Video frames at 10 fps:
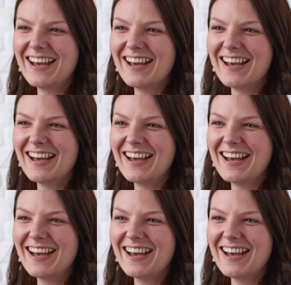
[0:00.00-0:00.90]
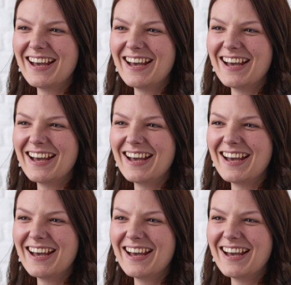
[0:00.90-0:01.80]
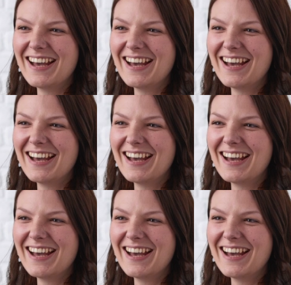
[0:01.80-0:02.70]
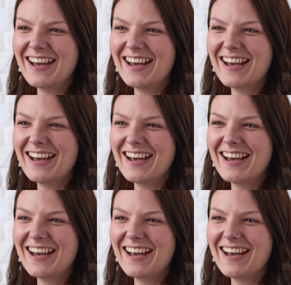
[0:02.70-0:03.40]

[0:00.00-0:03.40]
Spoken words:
This is a still picture; no speech is visible.